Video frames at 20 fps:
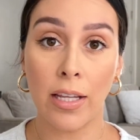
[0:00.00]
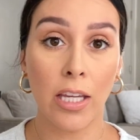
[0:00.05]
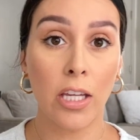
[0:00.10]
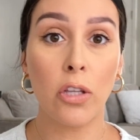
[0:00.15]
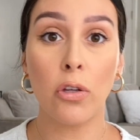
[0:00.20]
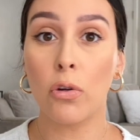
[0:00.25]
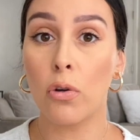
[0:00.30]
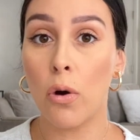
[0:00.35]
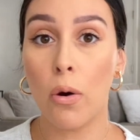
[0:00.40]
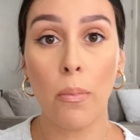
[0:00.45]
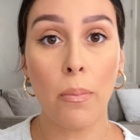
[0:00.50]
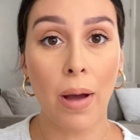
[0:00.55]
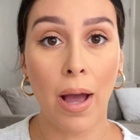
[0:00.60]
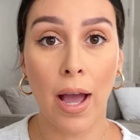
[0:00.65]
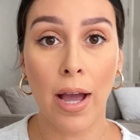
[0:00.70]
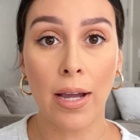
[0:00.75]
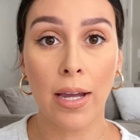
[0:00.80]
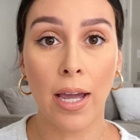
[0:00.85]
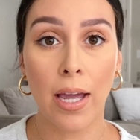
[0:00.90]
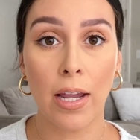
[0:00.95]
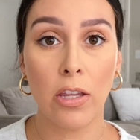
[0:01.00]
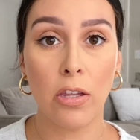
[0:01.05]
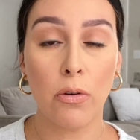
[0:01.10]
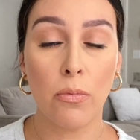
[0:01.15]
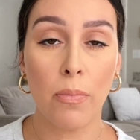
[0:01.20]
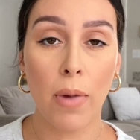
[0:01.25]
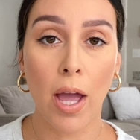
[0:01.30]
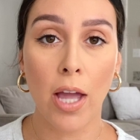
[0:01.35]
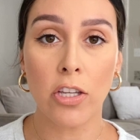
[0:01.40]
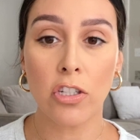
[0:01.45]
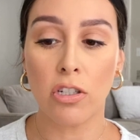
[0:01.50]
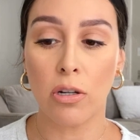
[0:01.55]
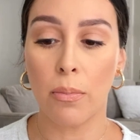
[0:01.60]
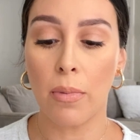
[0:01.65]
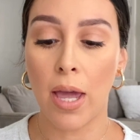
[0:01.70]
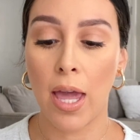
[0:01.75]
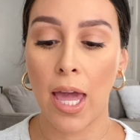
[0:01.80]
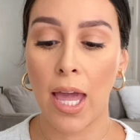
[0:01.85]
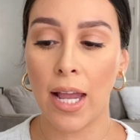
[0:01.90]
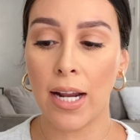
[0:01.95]
You go back and you match them.
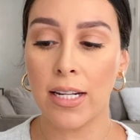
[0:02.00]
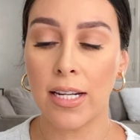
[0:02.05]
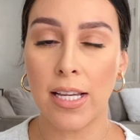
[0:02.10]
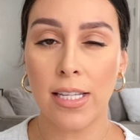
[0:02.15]
Hey,